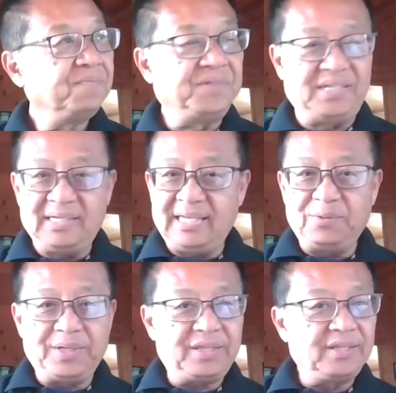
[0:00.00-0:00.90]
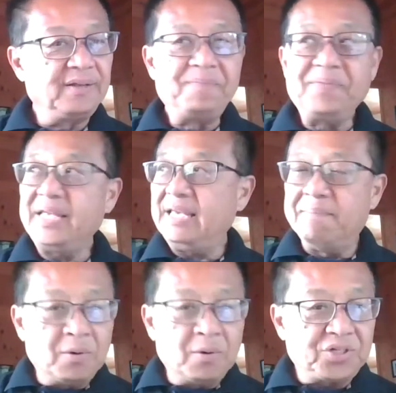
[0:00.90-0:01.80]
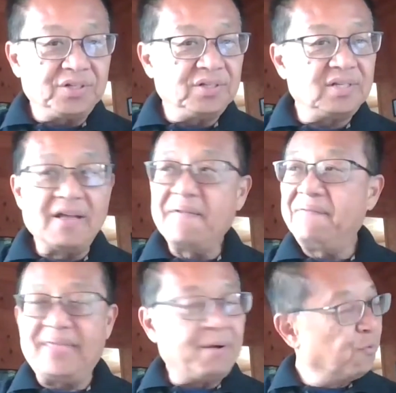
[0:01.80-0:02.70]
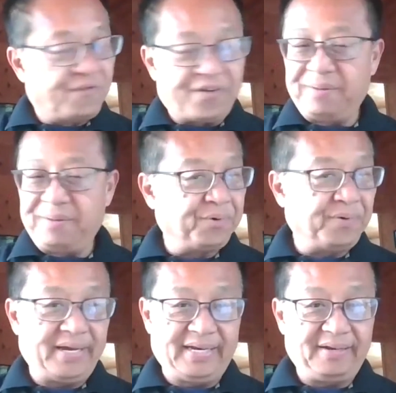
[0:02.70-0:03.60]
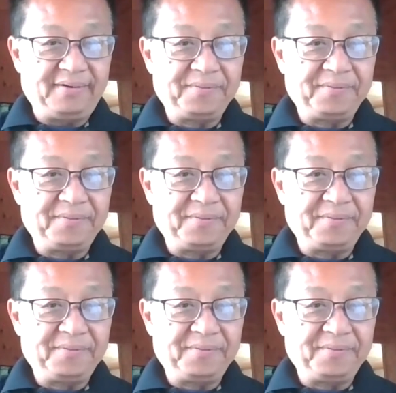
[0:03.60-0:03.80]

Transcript: dealing with emotions, they're very poor at it.